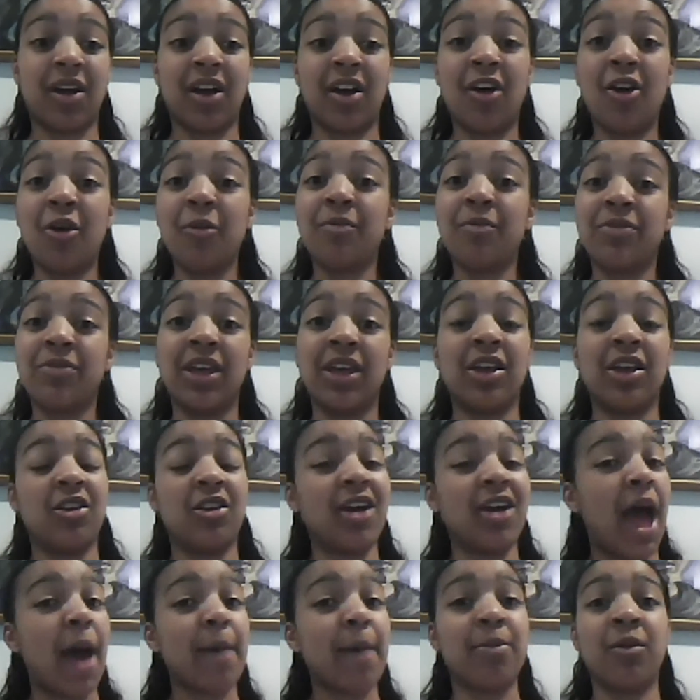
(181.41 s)
I hope that you're
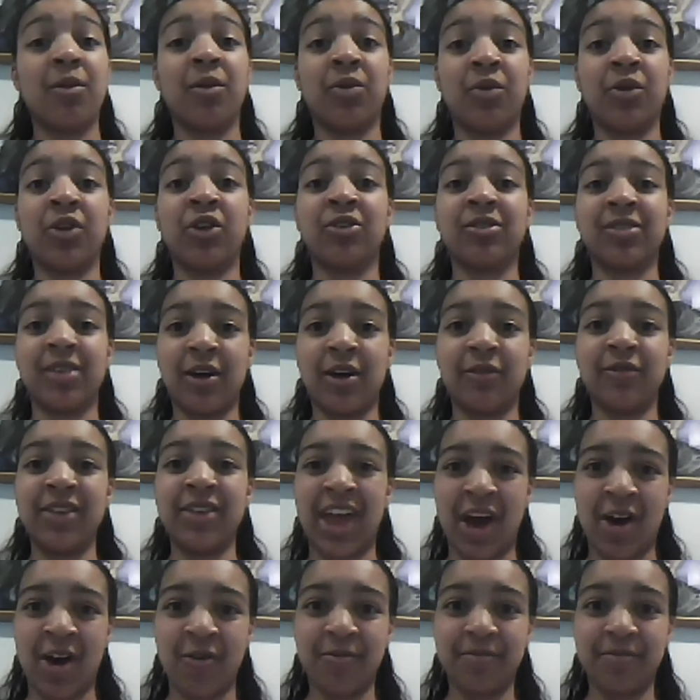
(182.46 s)
happy with yourself now.